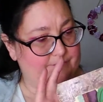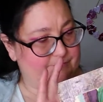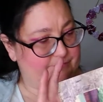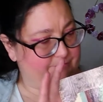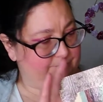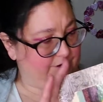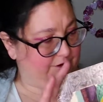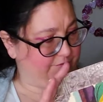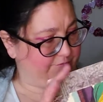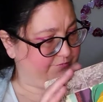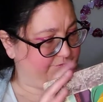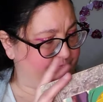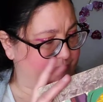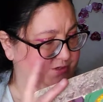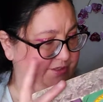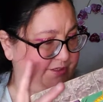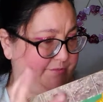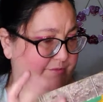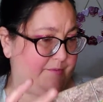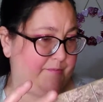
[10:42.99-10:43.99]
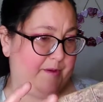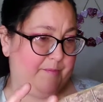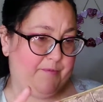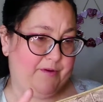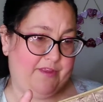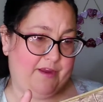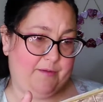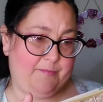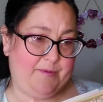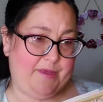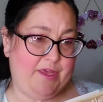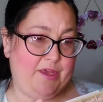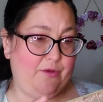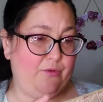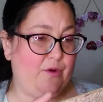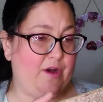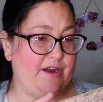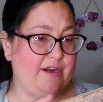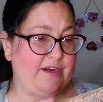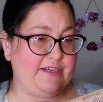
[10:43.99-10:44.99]
don't really remember there being
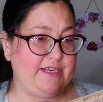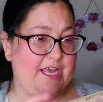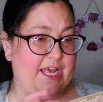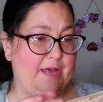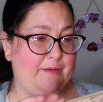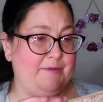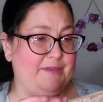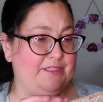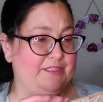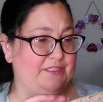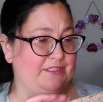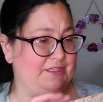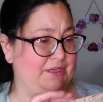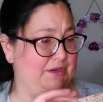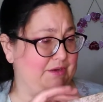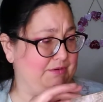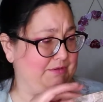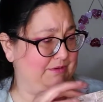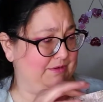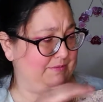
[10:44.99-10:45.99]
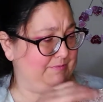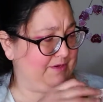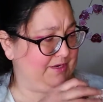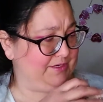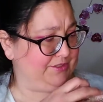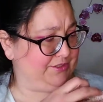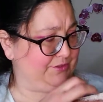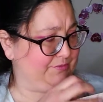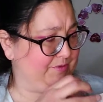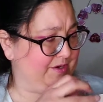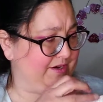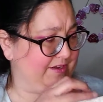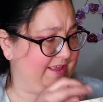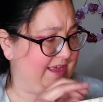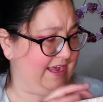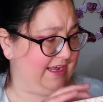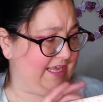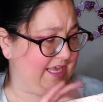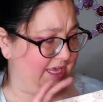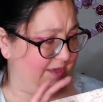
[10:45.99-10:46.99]
water damage, so I'm not sure where
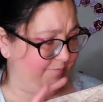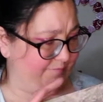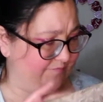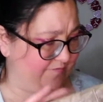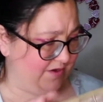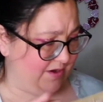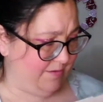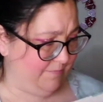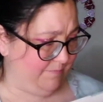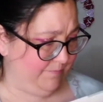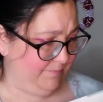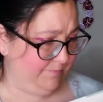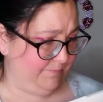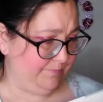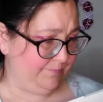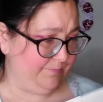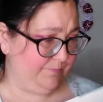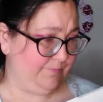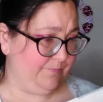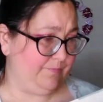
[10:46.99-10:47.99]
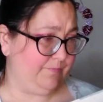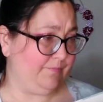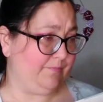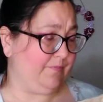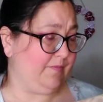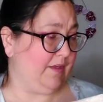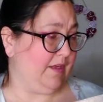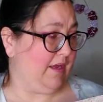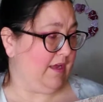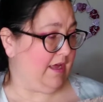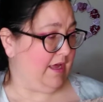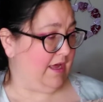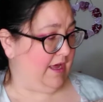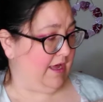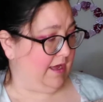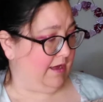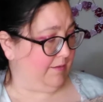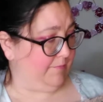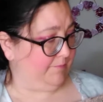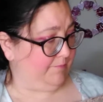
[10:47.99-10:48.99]
that came from.
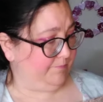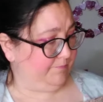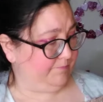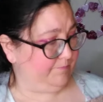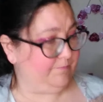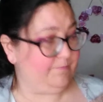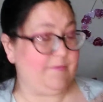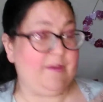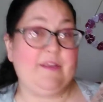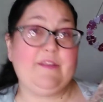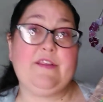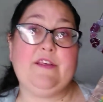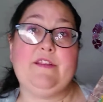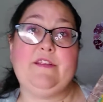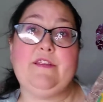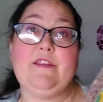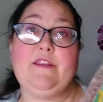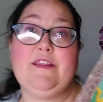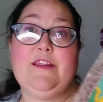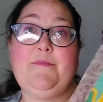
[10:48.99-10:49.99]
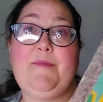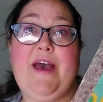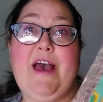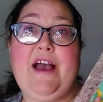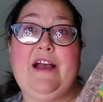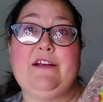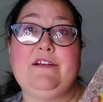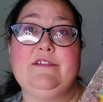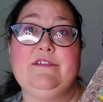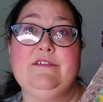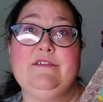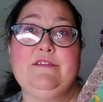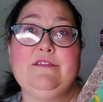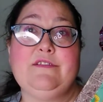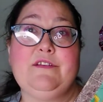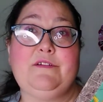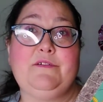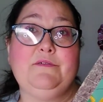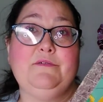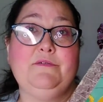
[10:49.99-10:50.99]
And then the back,
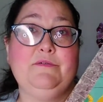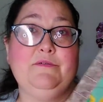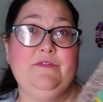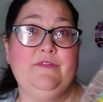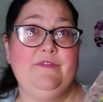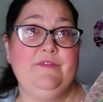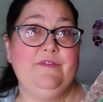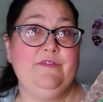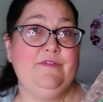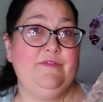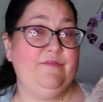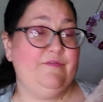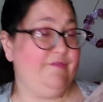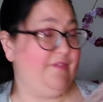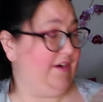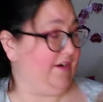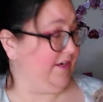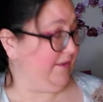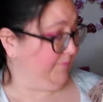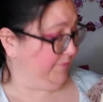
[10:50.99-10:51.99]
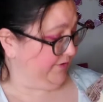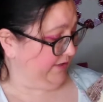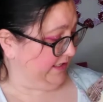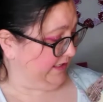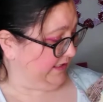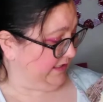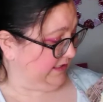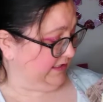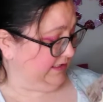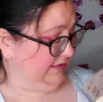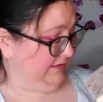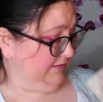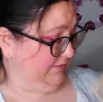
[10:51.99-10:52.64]
so very pretty.